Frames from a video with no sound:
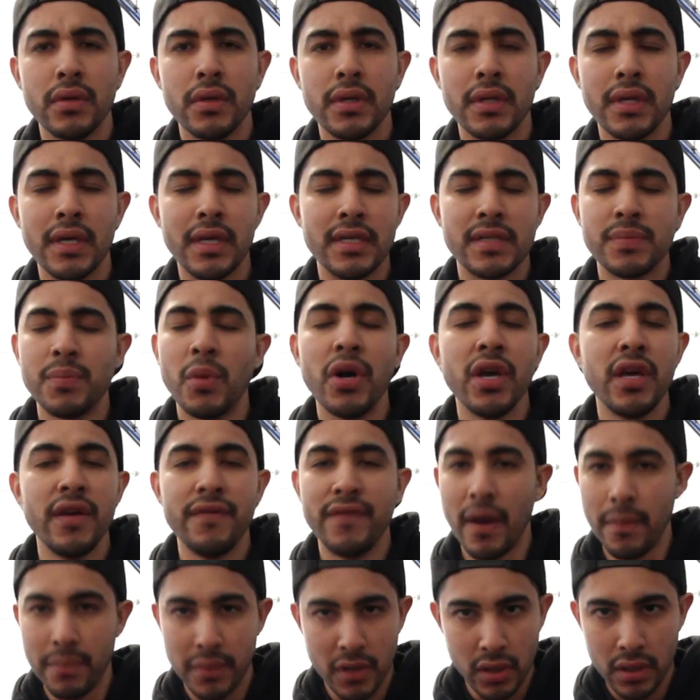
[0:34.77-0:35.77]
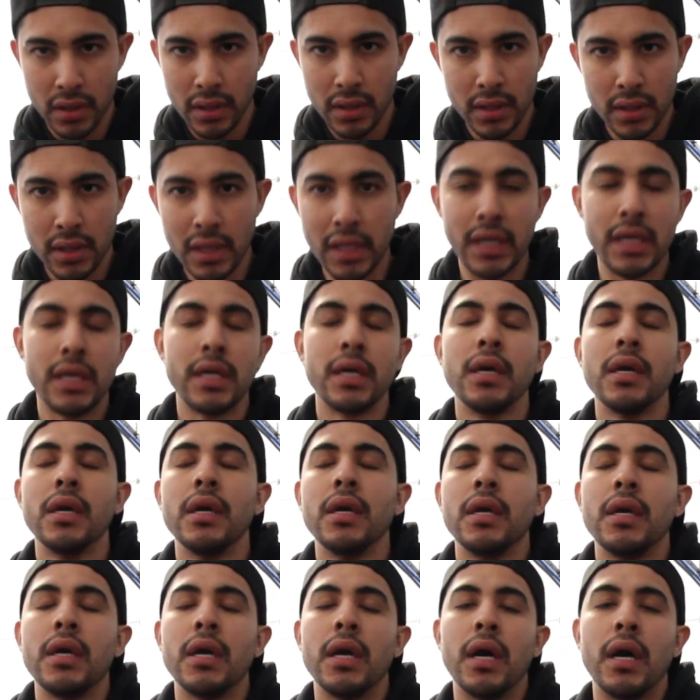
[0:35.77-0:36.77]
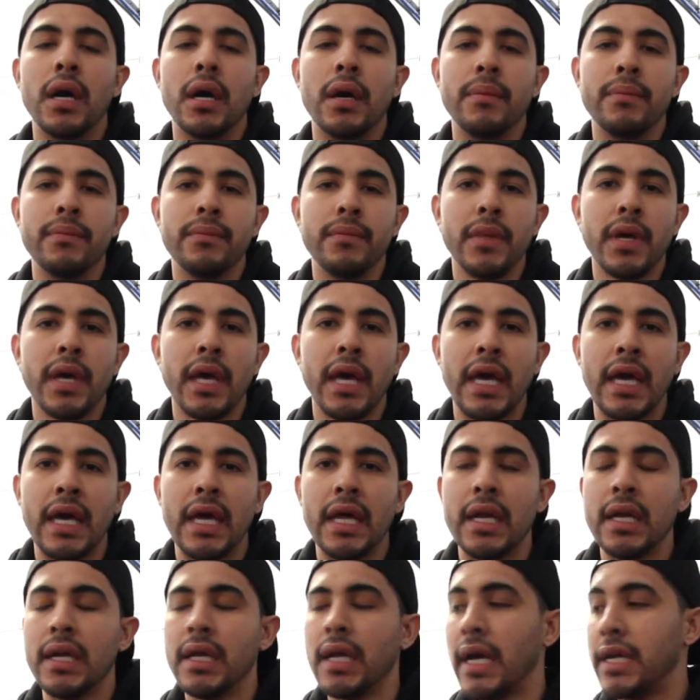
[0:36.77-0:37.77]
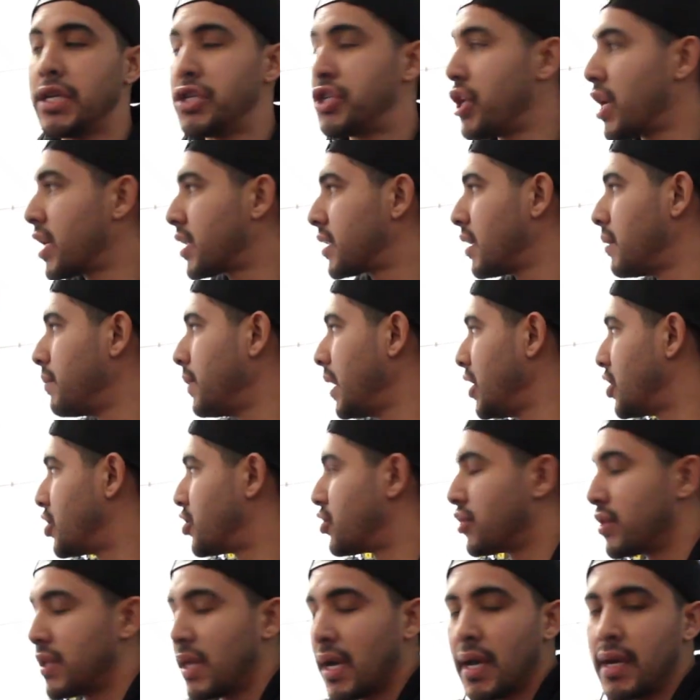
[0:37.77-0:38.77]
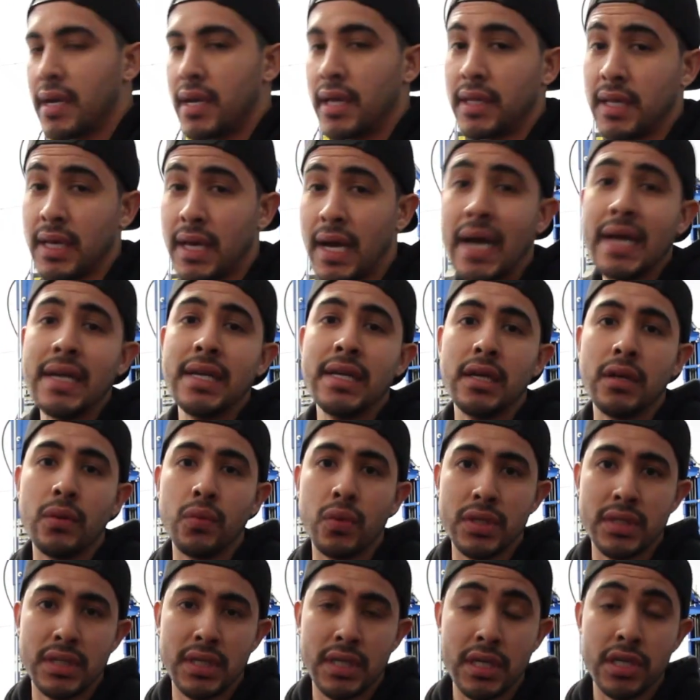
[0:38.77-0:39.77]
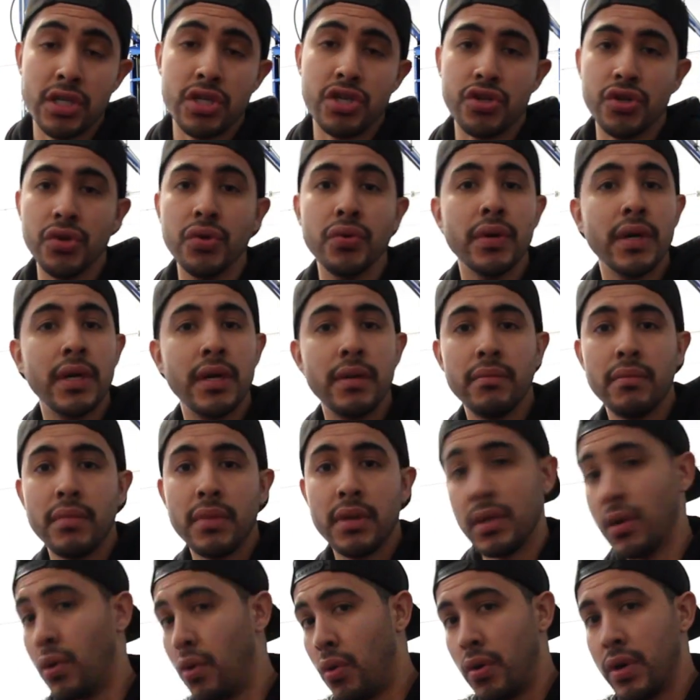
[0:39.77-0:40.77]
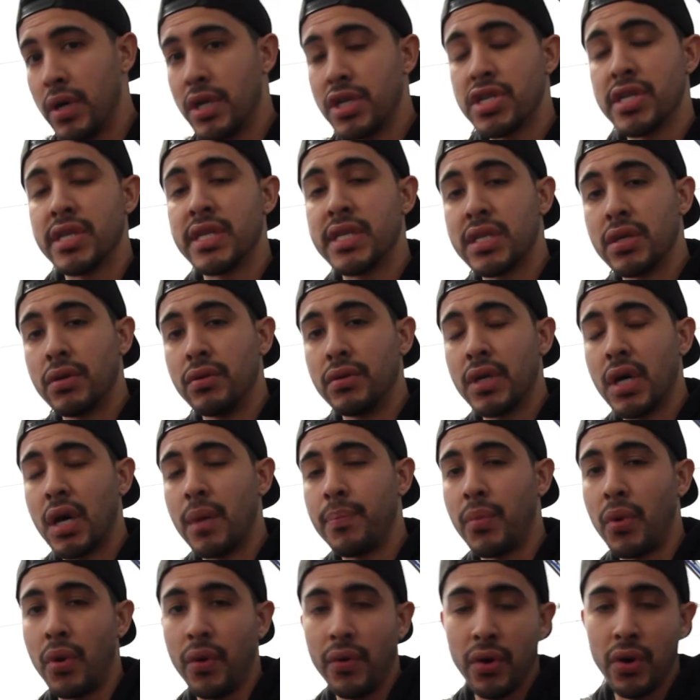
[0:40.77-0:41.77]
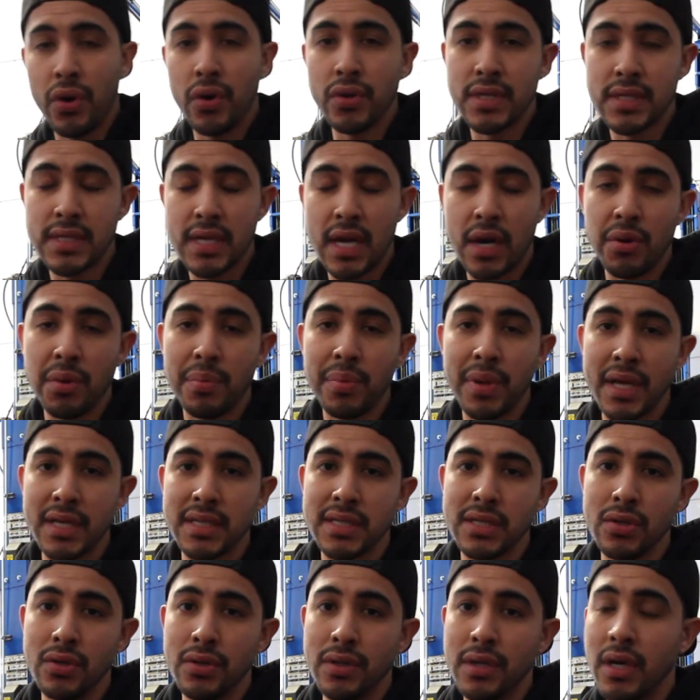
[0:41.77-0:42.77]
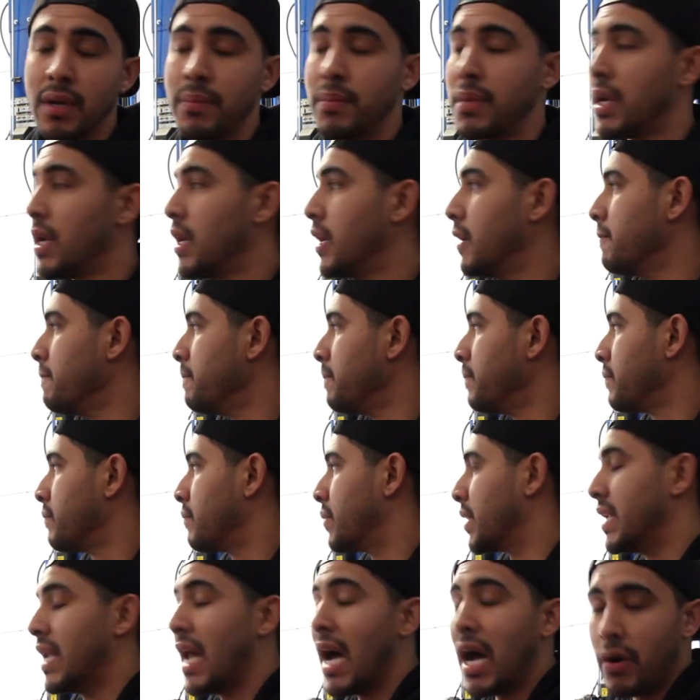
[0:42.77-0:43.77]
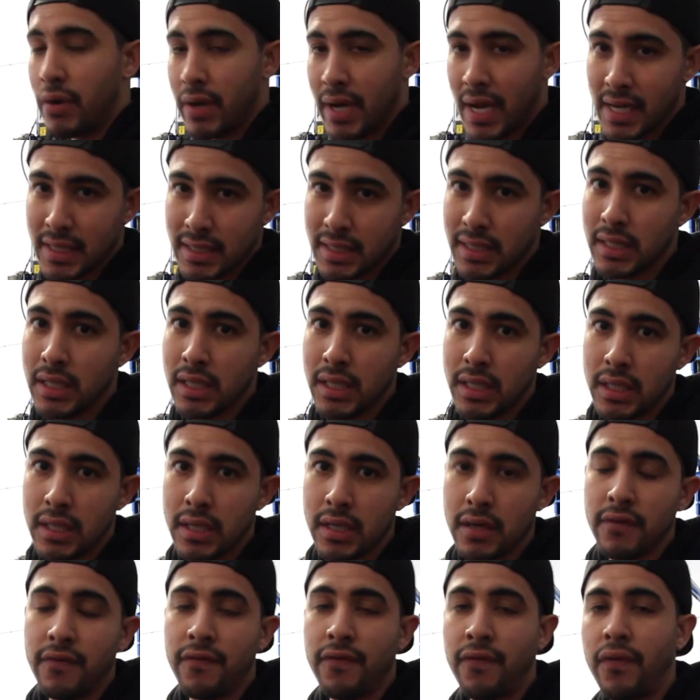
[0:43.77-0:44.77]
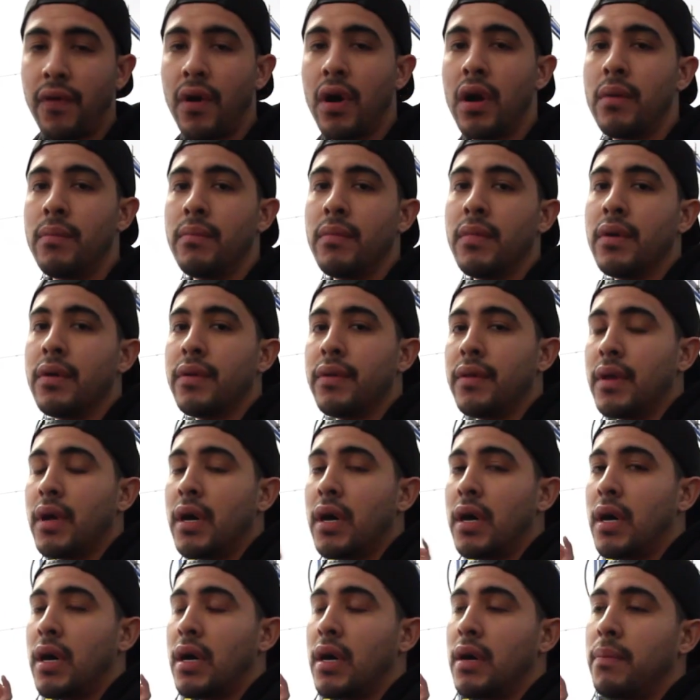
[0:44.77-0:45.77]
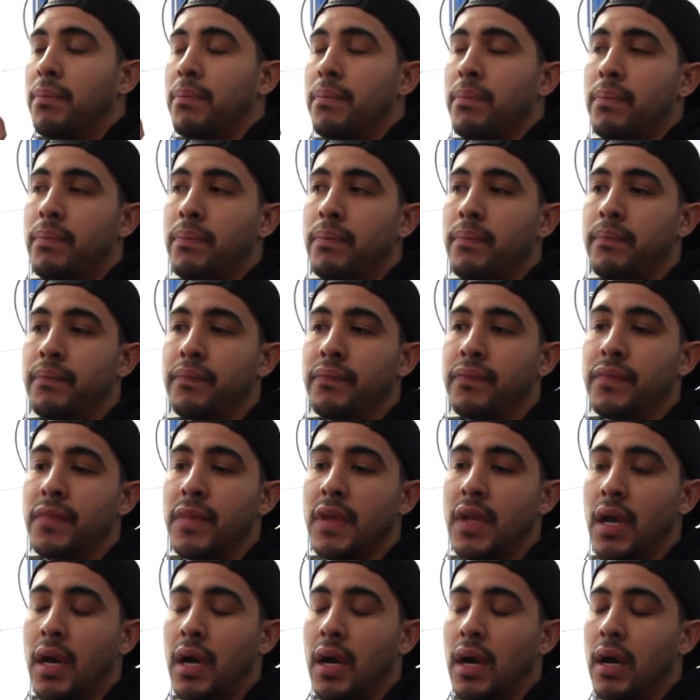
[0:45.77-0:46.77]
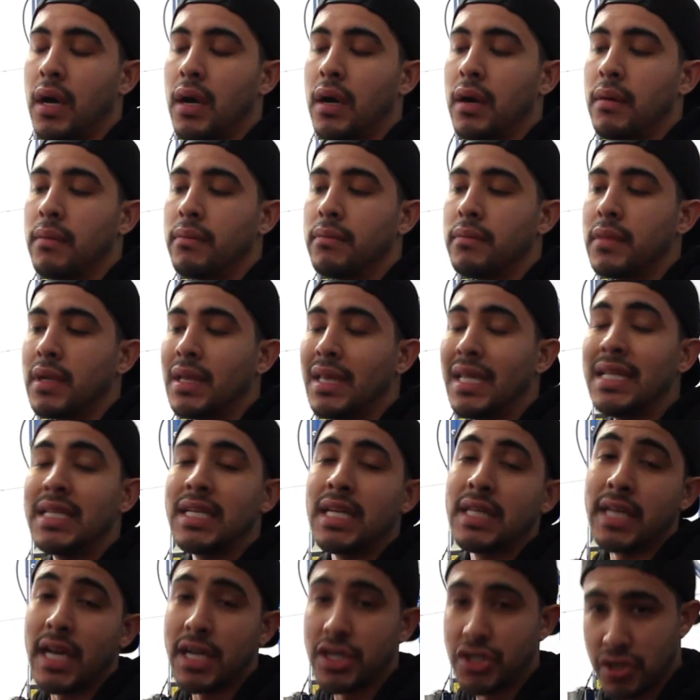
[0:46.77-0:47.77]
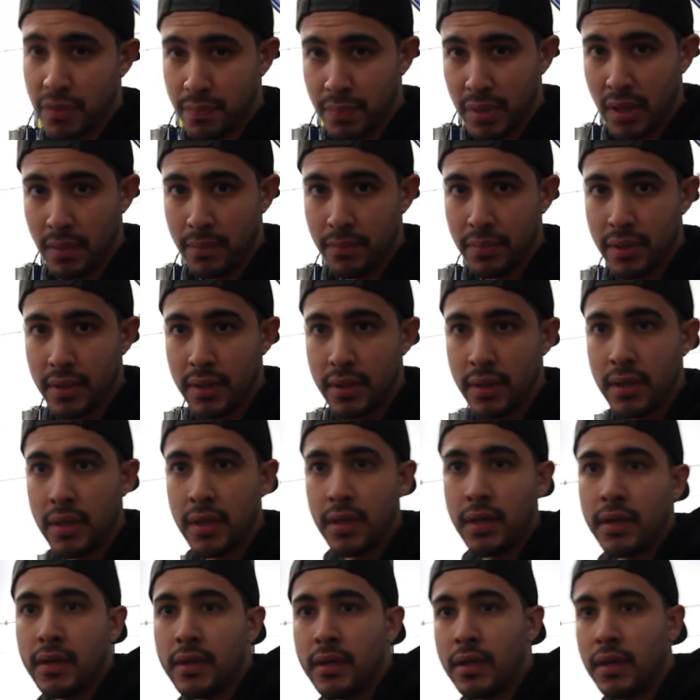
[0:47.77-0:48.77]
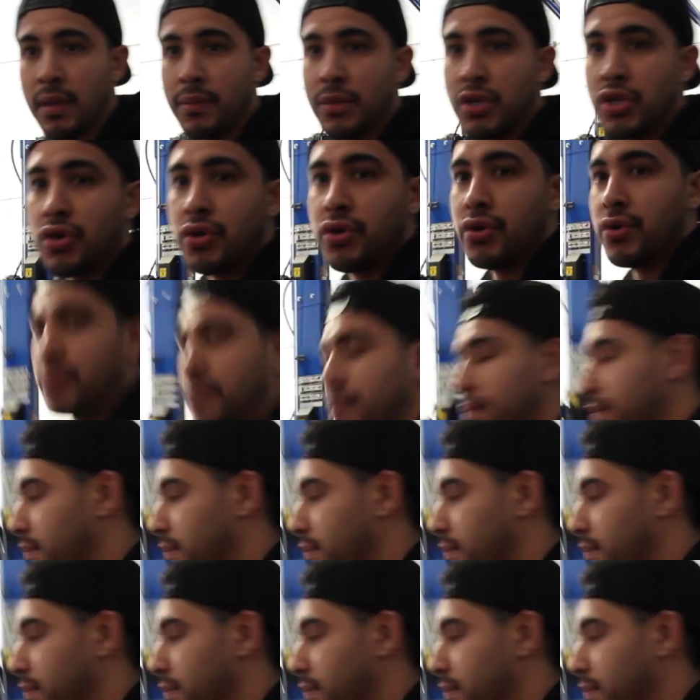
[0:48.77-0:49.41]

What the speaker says: The small evap leak. And I checked it, made sure that nothing I did was the issue, and the whole engine sealed up. All the hoses that I replaced sealed up. But now it has a leak from the leak detection pump. Let me show you.